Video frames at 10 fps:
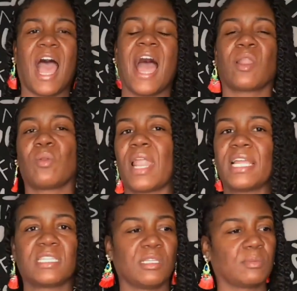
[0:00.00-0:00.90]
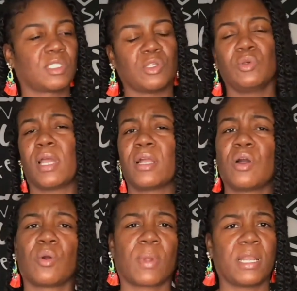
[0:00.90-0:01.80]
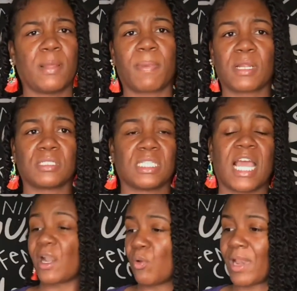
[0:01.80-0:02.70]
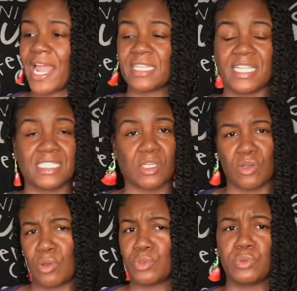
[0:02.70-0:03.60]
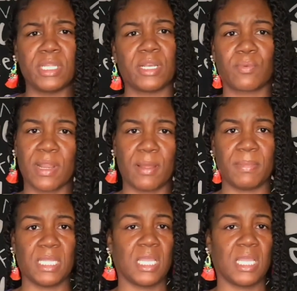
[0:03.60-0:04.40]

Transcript: I don't like them, so you can't go around that person. I don't like this, so don't do that around me.